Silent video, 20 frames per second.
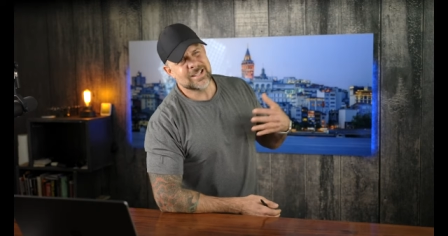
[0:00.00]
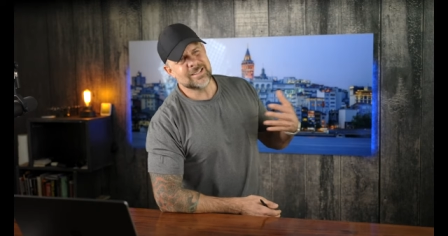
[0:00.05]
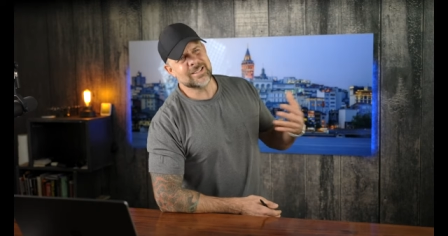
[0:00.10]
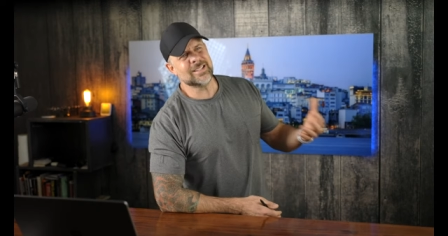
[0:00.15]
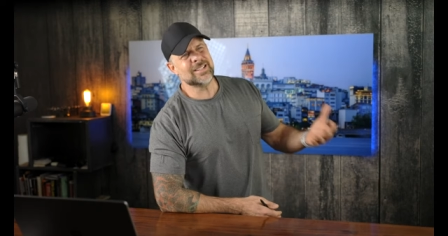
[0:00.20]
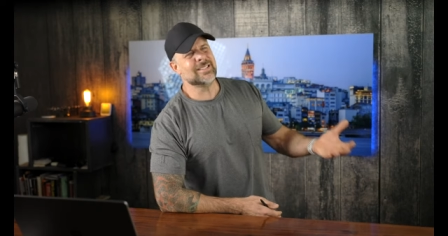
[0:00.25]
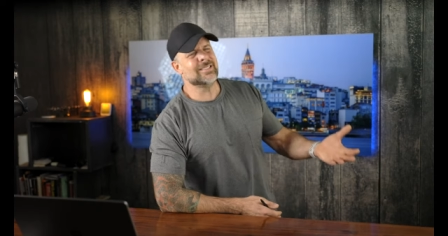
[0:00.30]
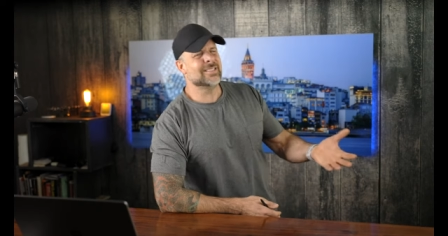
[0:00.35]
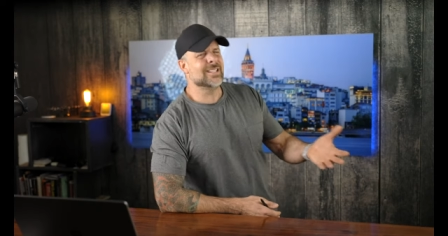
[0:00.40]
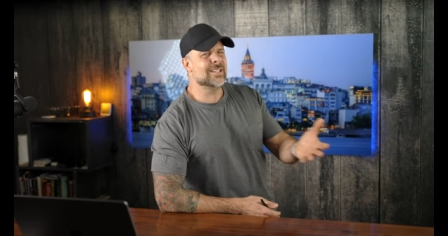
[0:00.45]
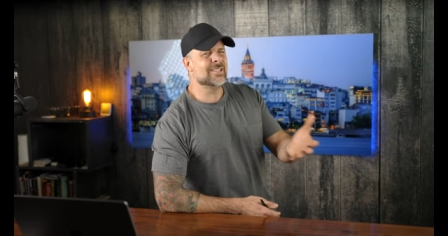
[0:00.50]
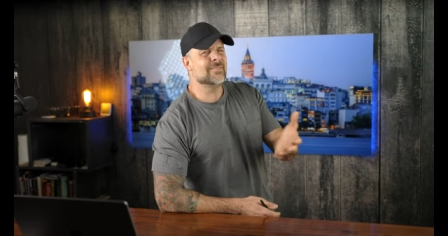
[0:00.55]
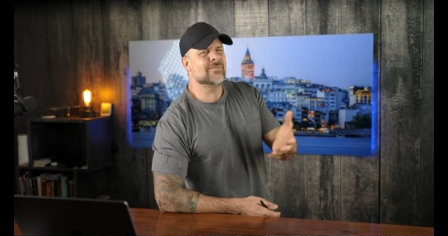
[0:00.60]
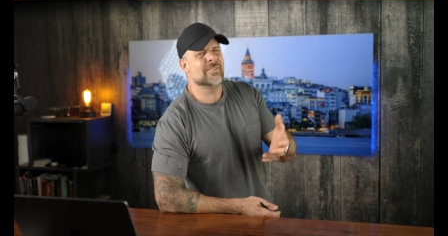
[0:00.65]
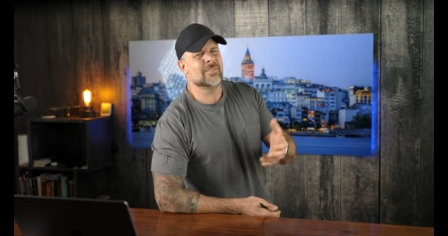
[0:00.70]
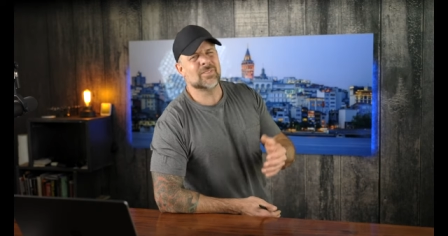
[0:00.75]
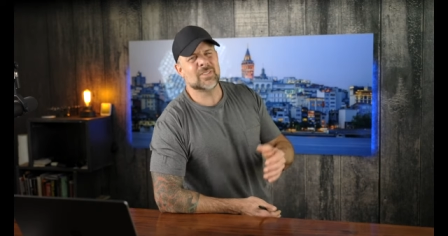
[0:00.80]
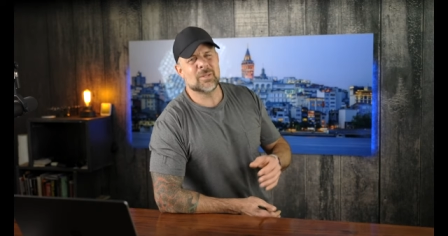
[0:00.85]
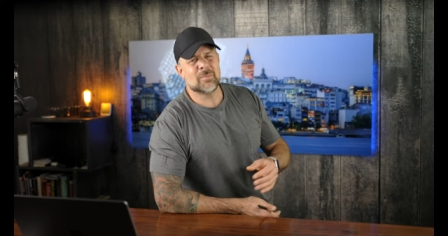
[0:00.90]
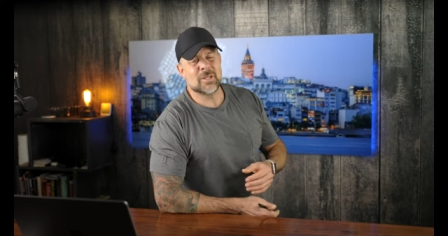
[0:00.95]
uh, 10 to
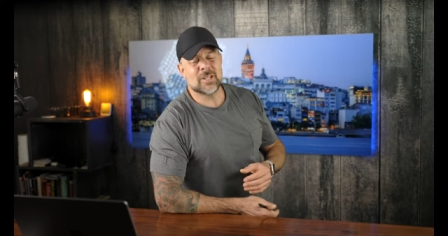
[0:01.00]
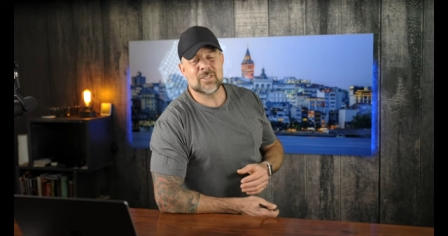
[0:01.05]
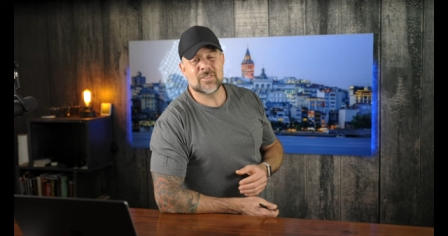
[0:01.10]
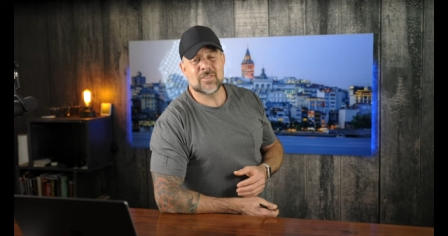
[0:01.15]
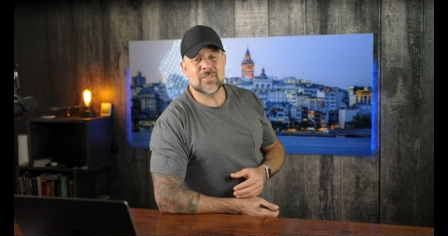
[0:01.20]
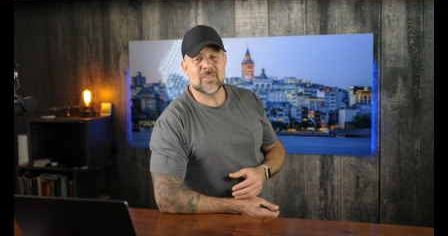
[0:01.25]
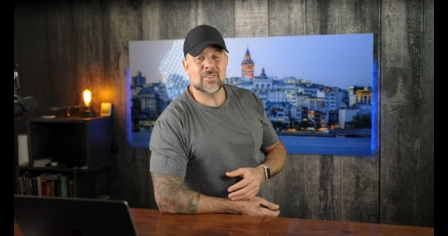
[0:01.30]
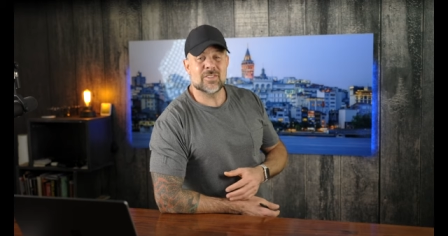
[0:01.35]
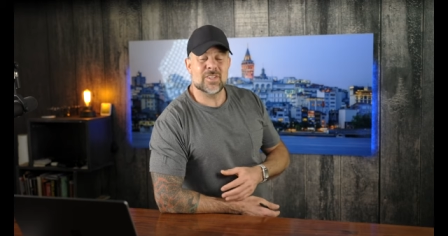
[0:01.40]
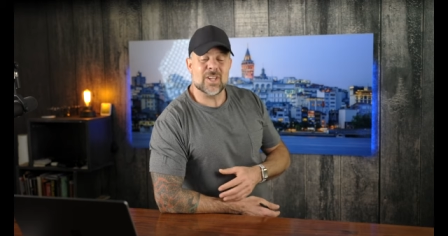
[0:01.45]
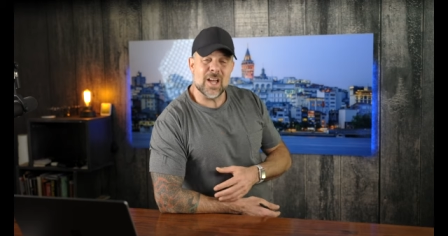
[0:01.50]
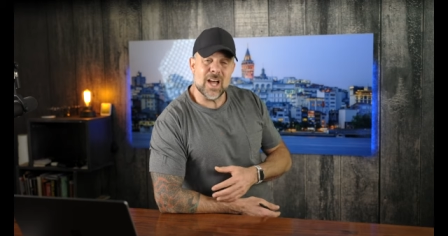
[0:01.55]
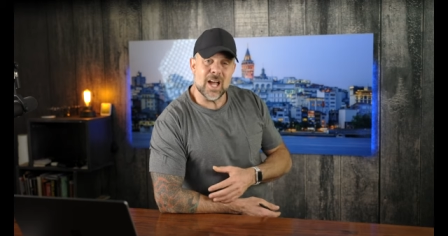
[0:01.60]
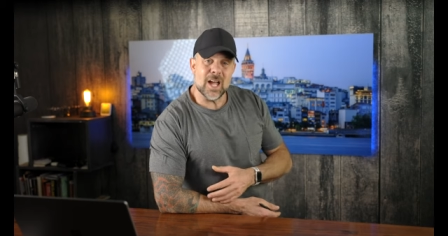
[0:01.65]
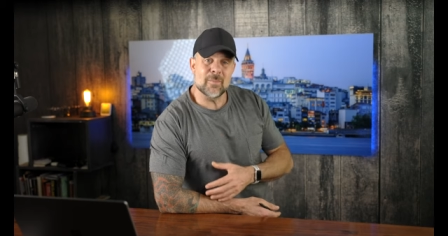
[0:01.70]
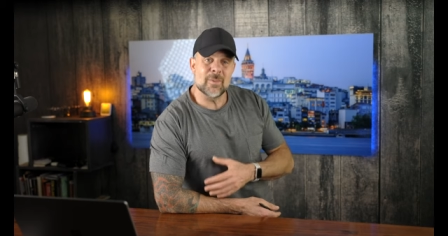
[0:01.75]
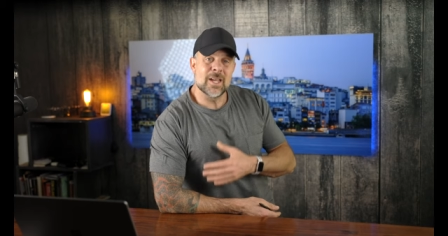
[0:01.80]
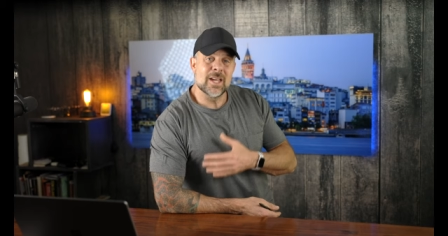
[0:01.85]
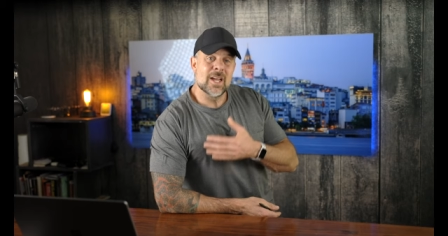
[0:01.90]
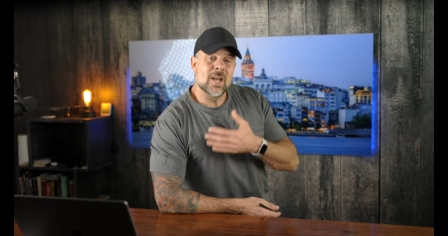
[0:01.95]
15 minutes of your
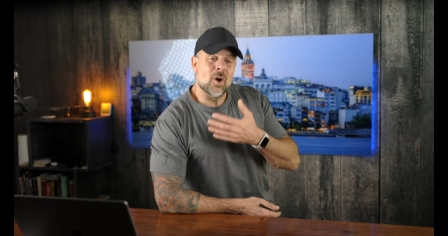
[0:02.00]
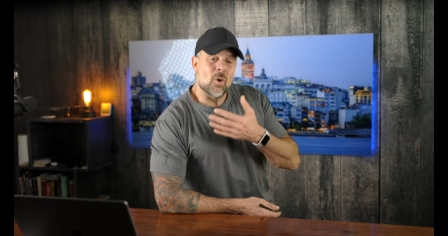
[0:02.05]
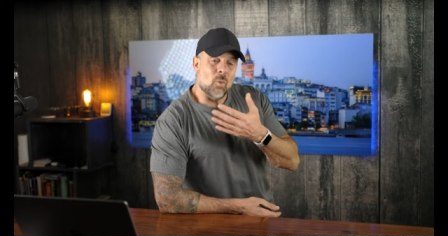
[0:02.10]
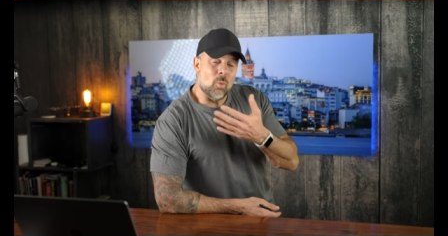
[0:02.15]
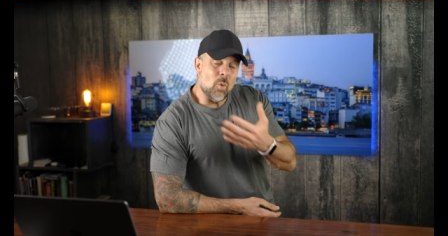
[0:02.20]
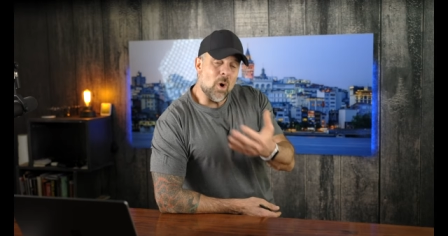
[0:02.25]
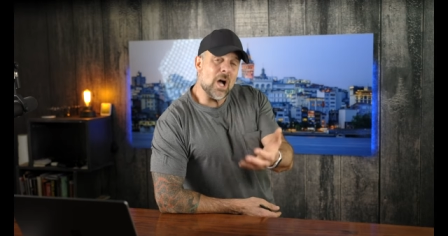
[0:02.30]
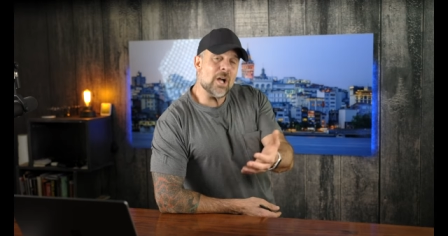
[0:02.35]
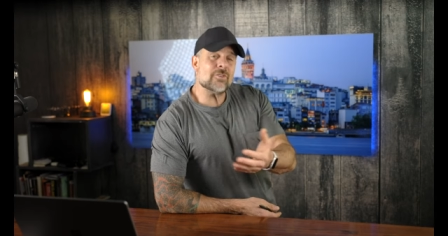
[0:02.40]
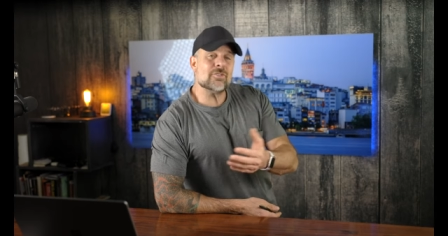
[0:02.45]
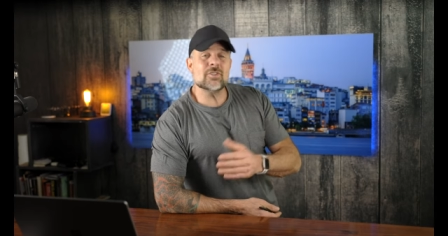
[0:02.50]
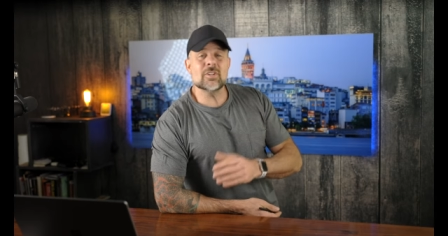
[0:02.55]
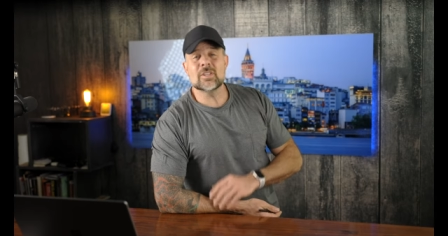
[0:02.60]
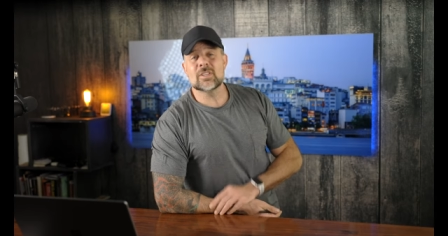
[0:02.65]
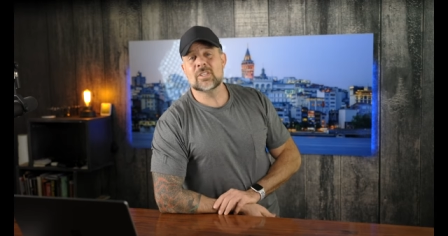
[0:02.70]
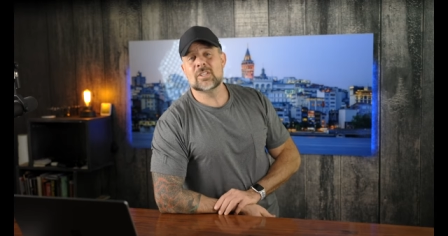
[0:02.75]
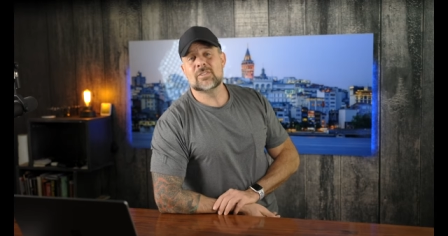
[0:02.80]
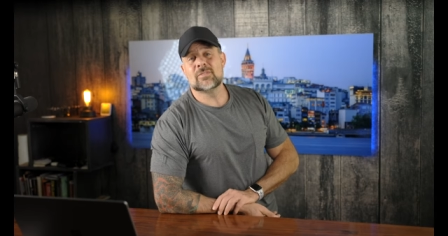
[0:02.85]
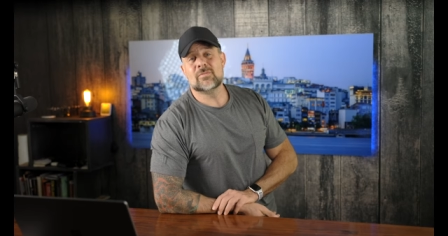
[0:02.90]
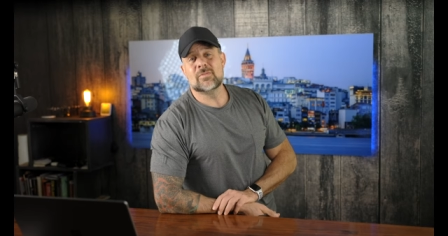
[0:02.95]
time watching
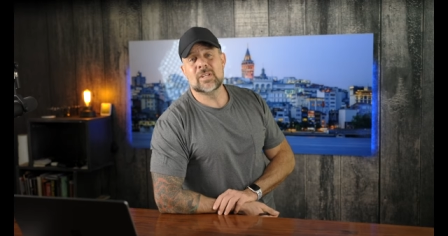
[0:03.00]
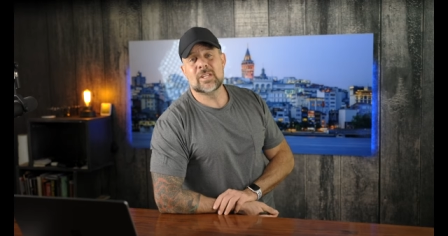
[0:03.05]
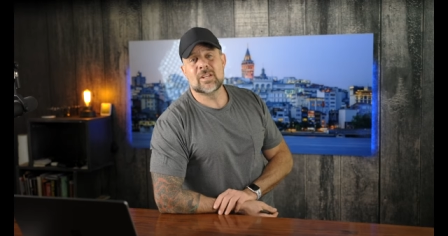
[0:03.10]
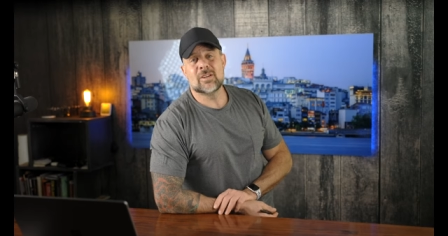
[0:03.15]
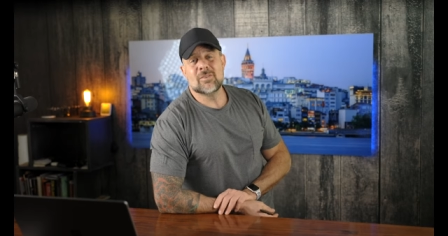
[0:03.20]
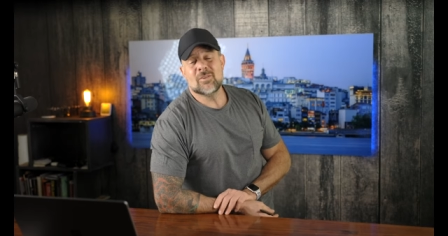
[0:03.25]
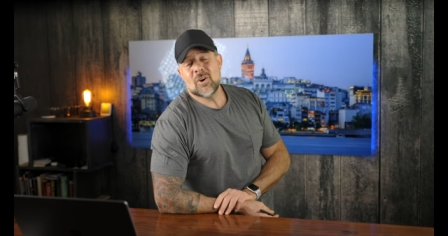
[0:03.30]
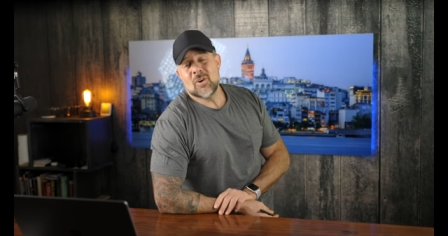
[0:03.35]
this video.